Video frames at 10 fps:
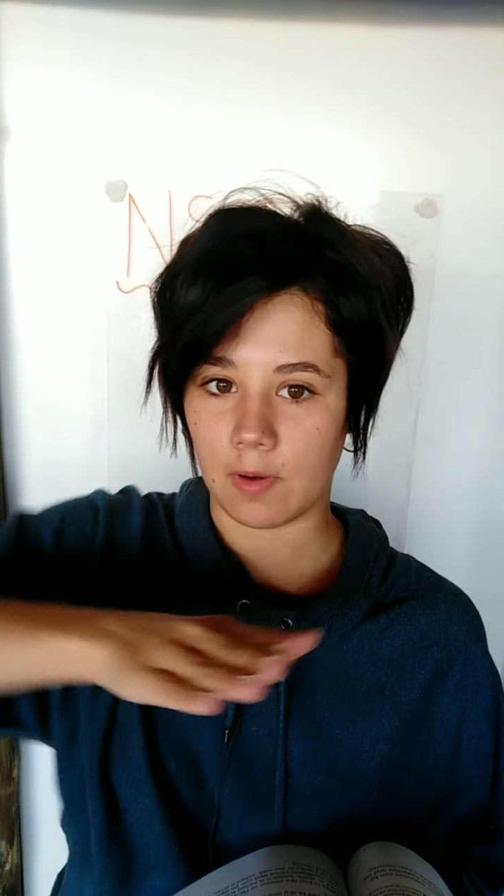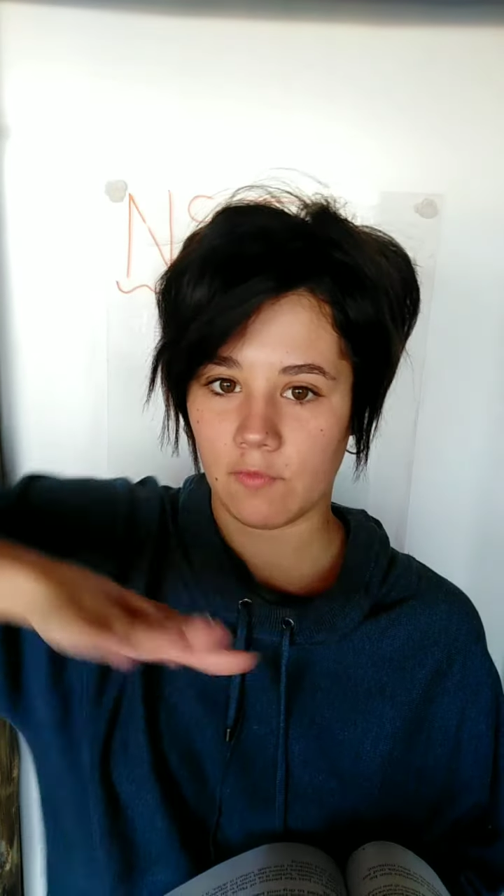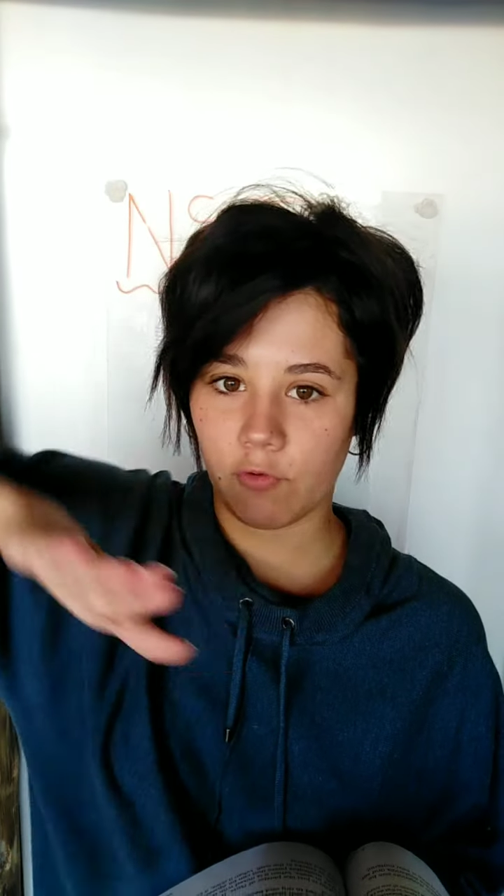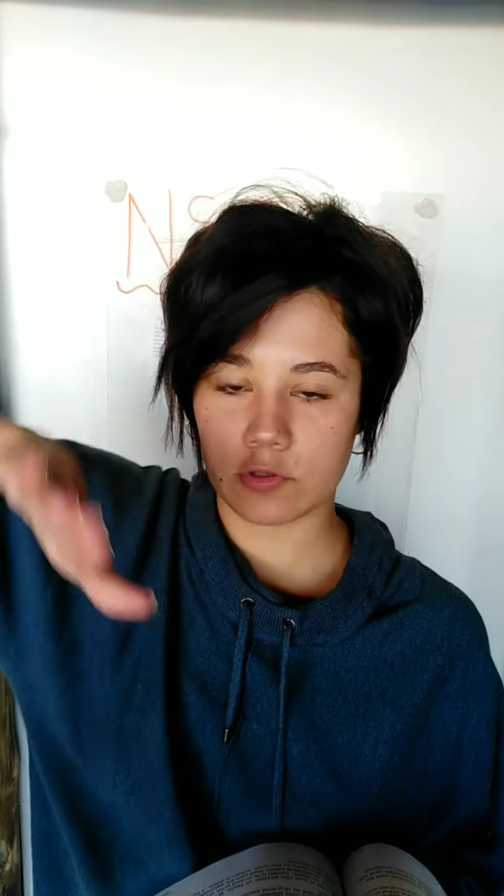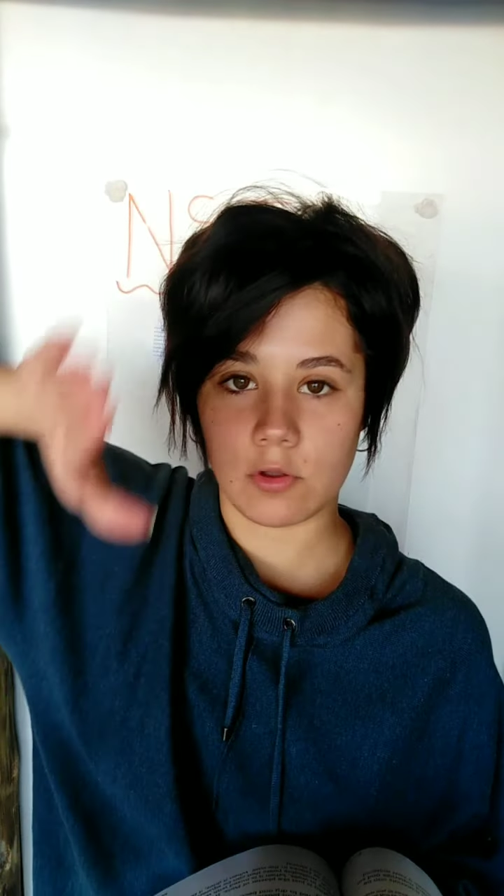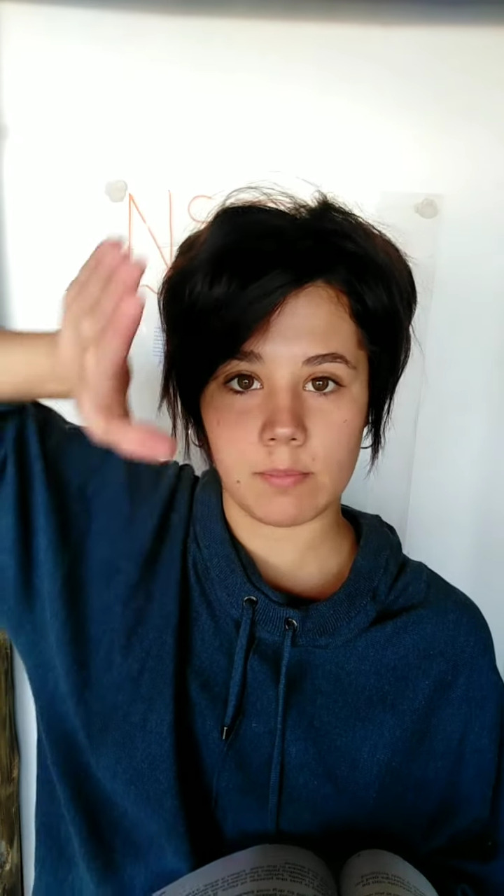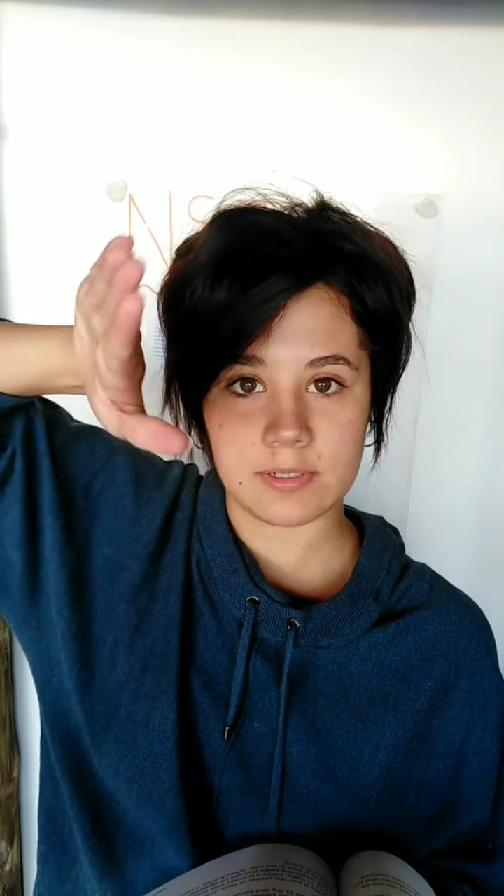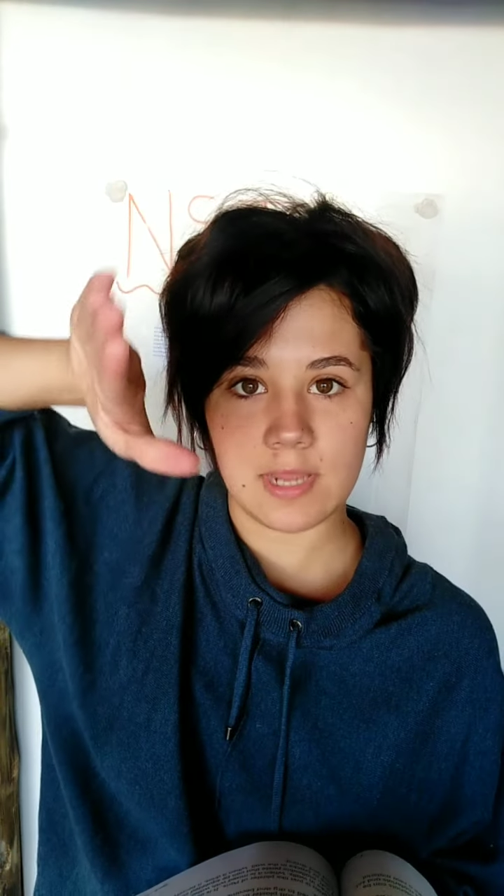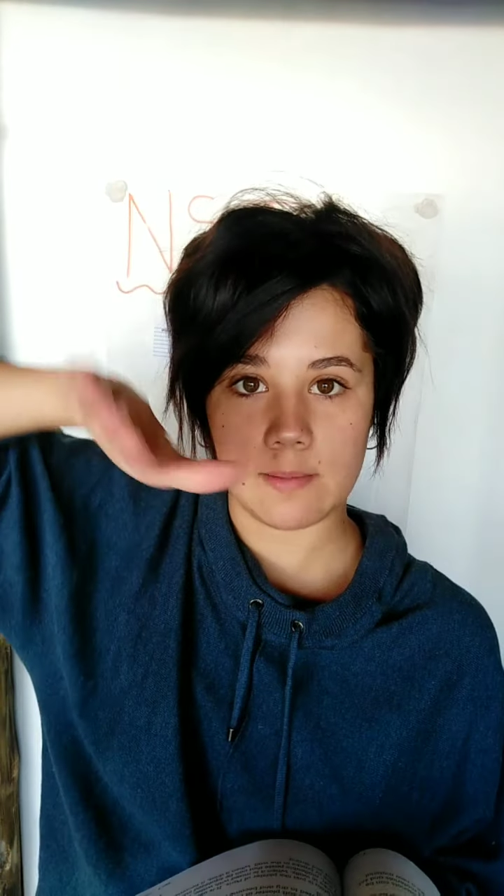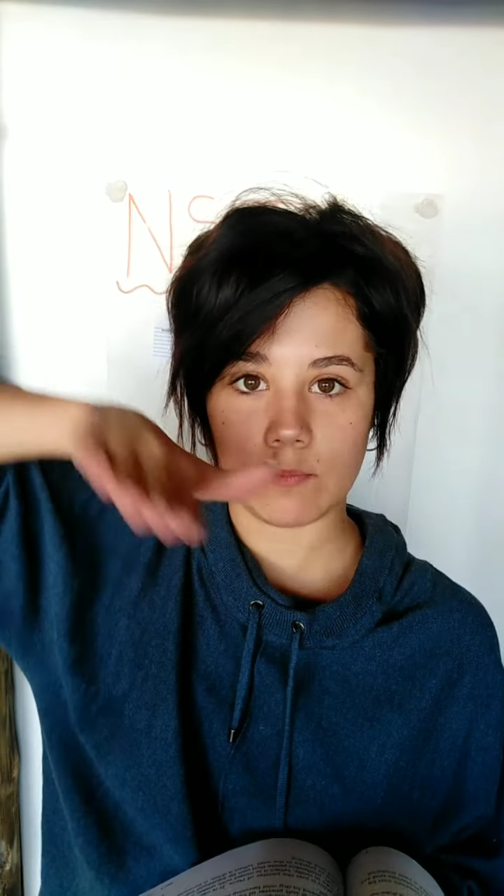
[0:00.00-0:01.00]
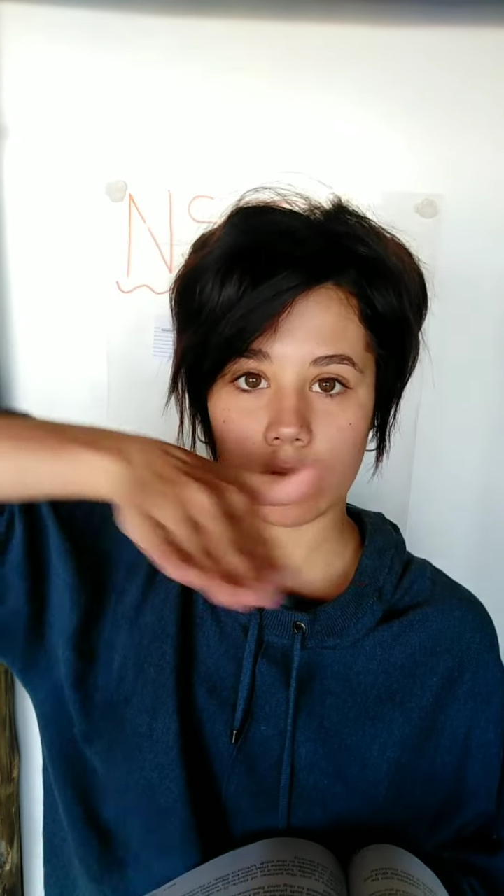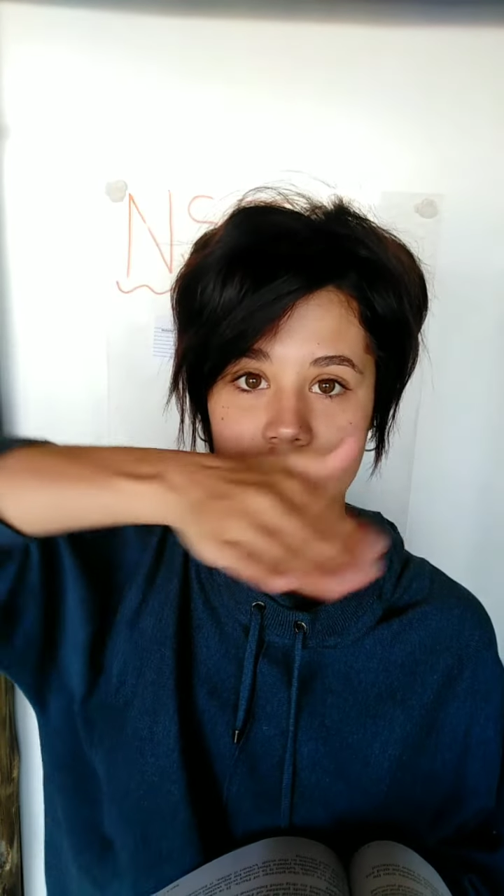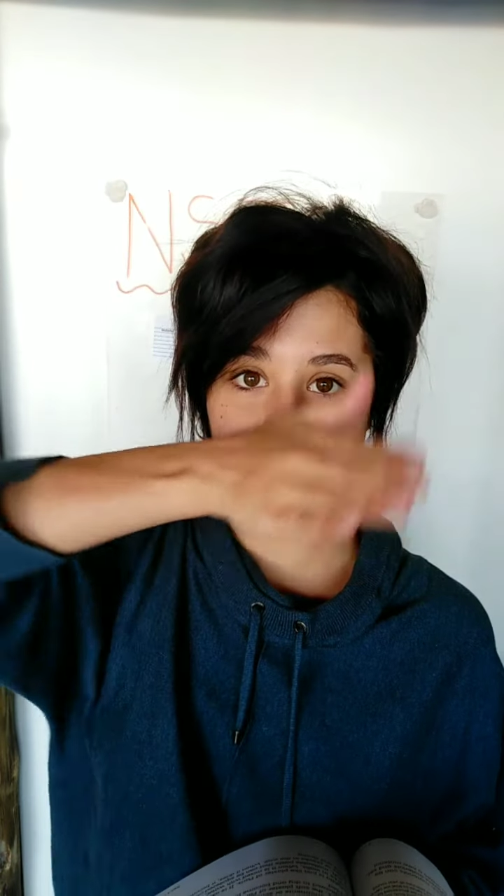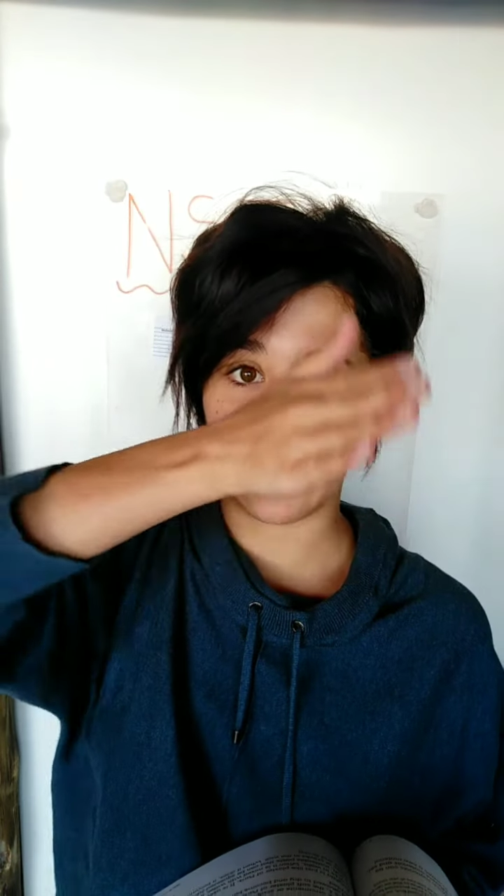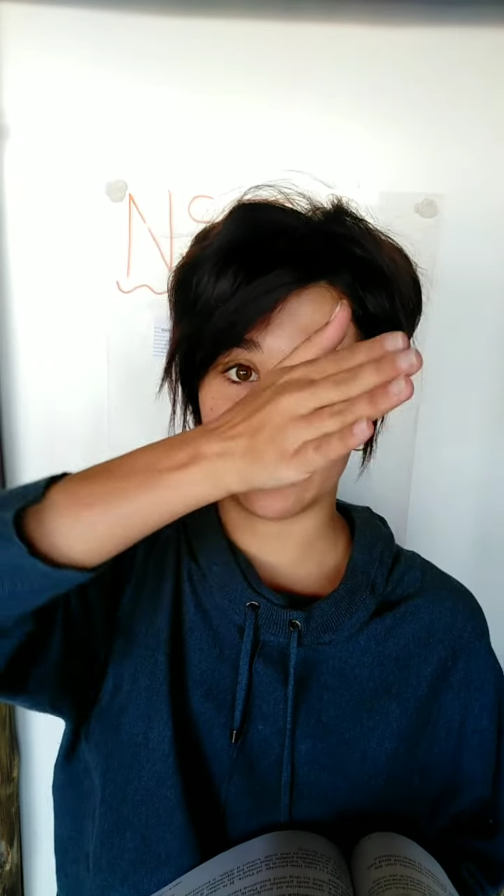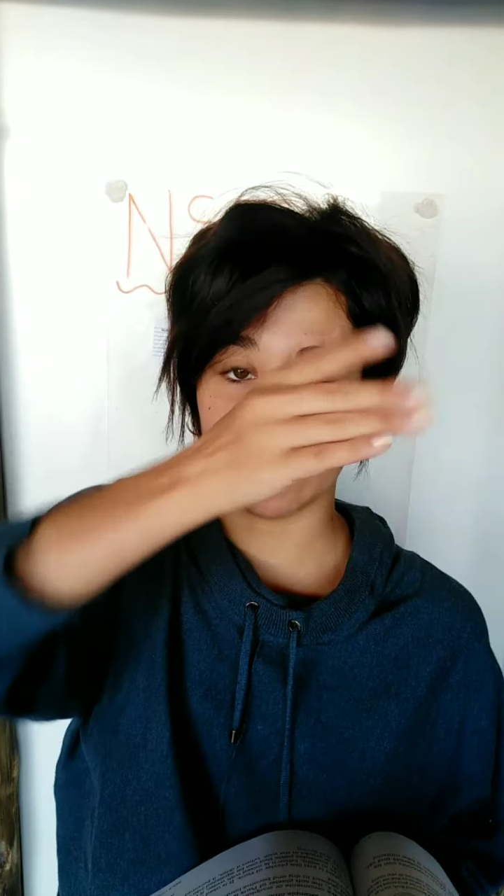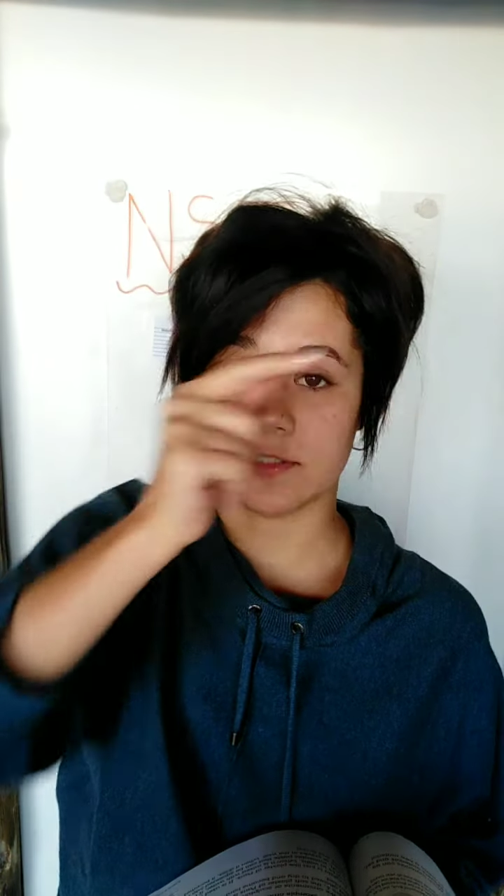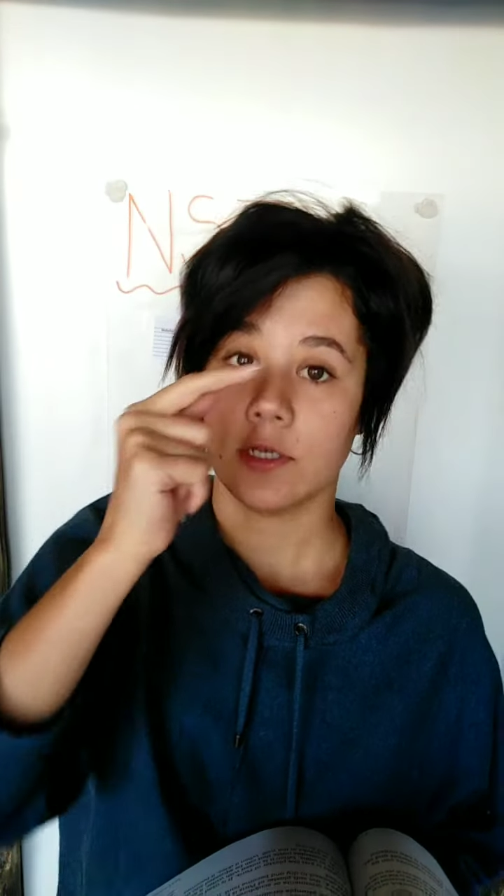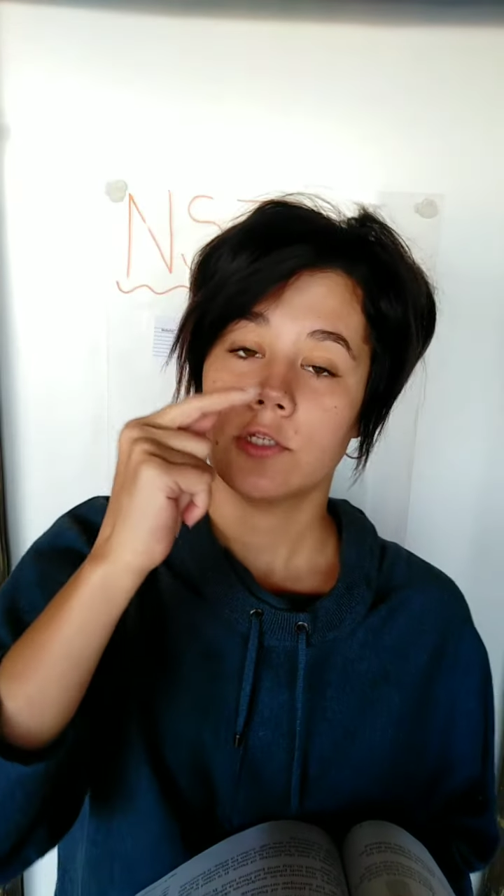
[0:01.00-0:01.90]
now for example, dam is like this.